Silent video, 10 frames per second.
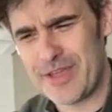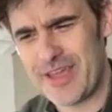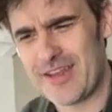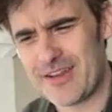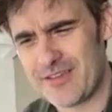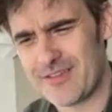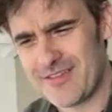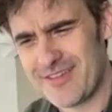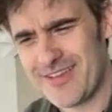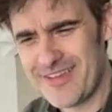had
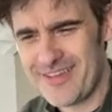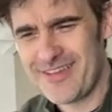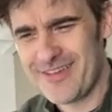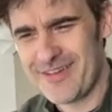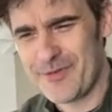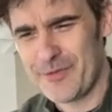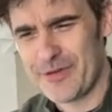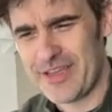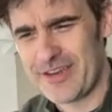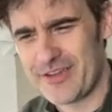
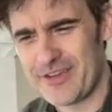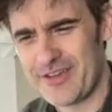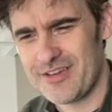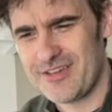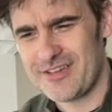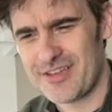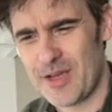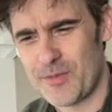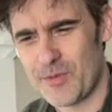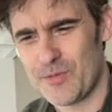a good
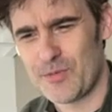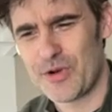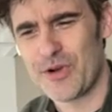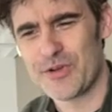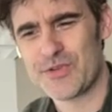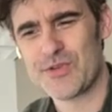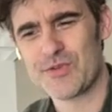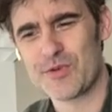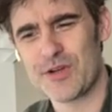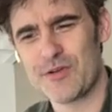couple of
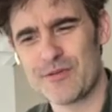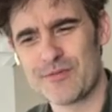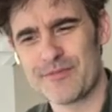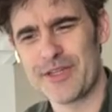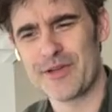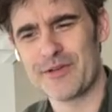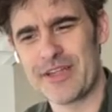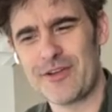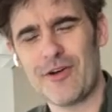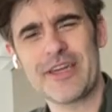rehearsals where, you know,
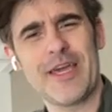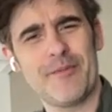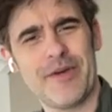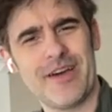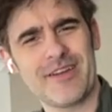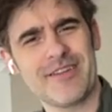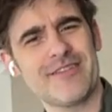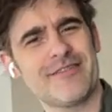it all came back